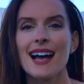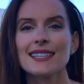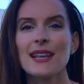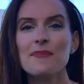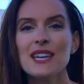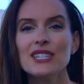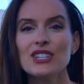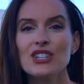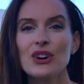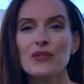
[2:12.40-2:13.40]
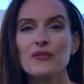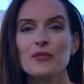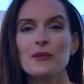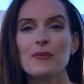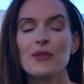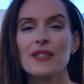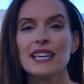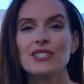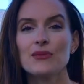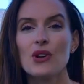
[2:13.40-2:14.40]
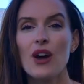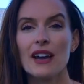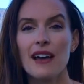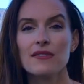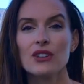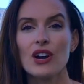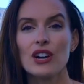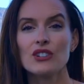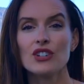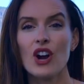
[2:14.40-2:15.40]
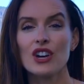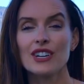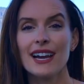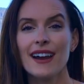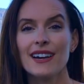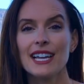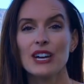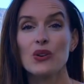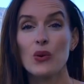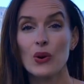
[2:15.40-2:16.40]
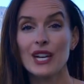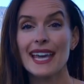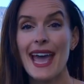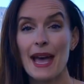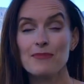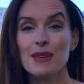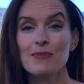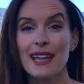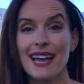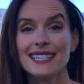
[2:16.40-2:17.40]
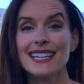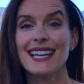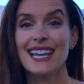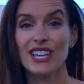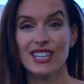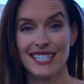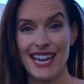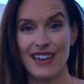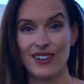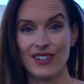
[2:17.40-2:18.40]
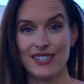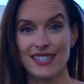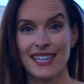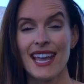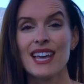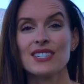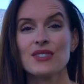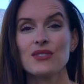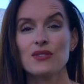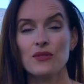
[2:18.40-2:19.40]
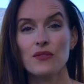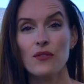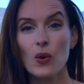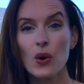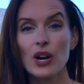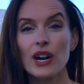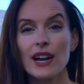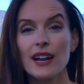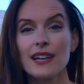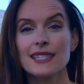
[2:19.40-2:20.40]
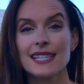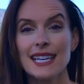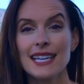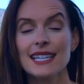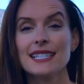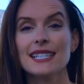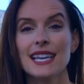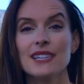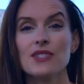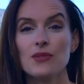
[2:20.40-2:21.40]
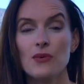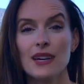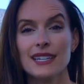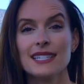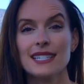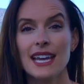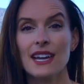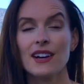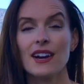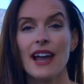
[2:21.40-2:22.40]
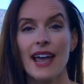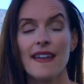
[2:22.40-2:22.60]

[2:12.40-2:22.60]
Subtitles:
Something to note for people that do not have a large garden area, corn can be planted in containers. So you do 4 seeds into 1 container,